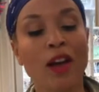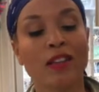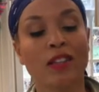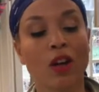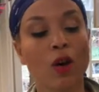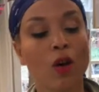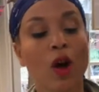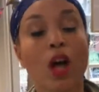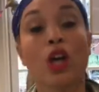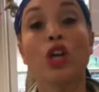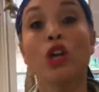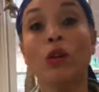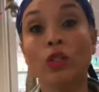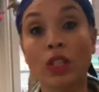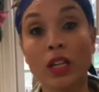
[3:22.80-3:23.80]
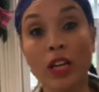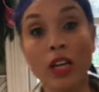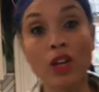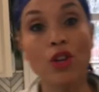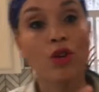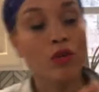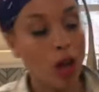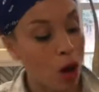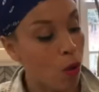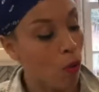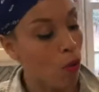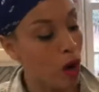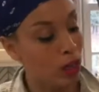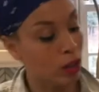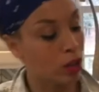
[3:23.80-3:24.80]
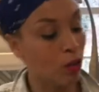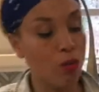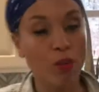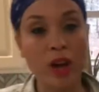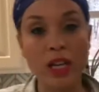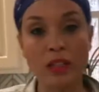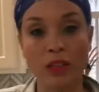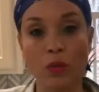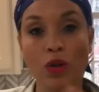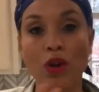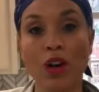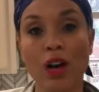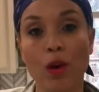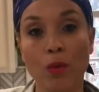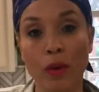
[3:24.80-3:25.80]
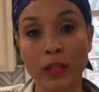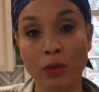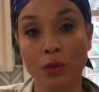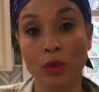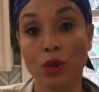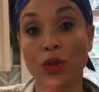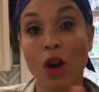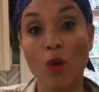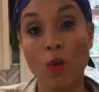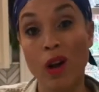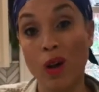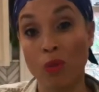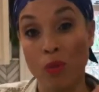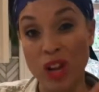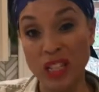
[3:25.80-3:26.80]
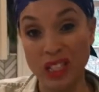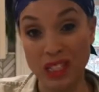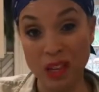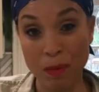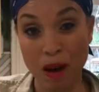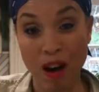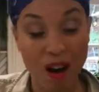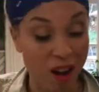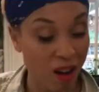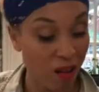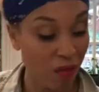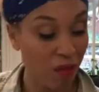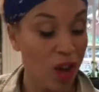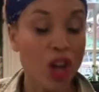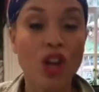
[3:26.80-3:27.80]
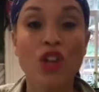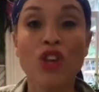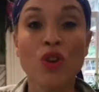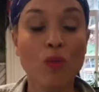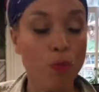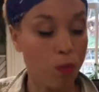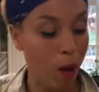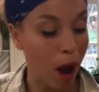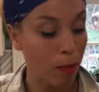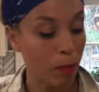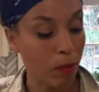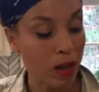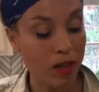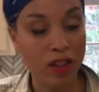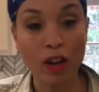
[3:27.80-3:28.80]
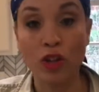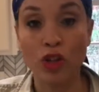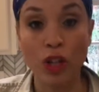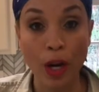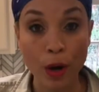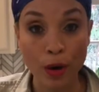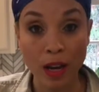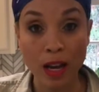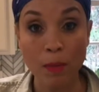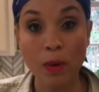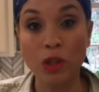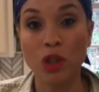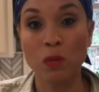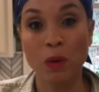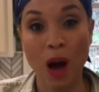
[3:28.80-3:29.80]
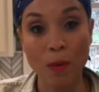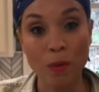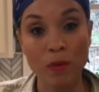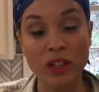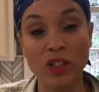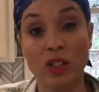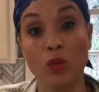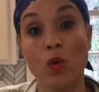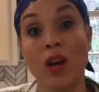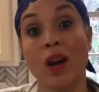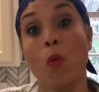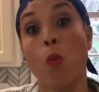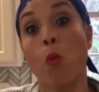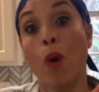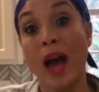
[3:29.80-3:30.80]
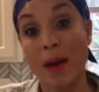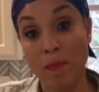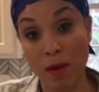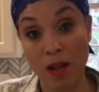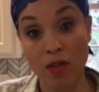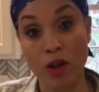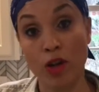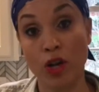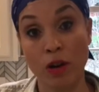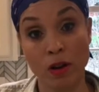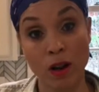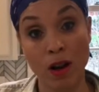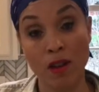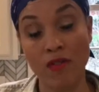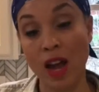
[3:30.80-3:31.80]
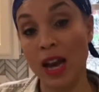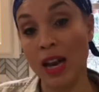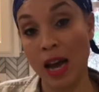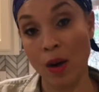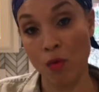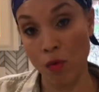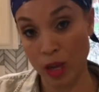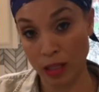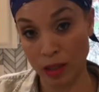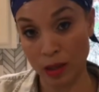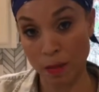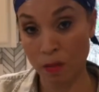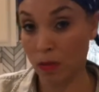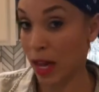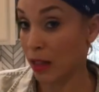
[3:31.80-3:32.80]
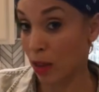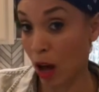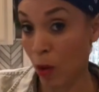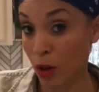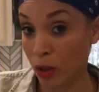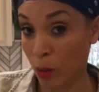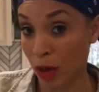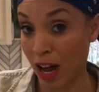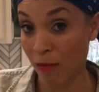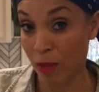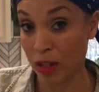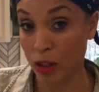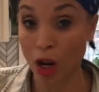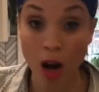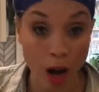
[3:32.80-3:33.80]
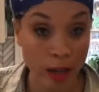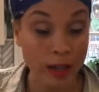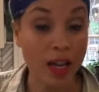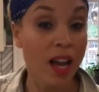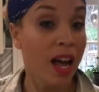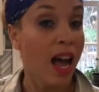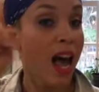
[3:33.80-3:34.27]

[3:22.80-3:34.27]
So usually you don't want to rinse, when you're cooking mushrooms, you don't want to rinse them off. They're dirty, but you probably just want to wipe the dirt off and not rinse them. That's always what I've been taught.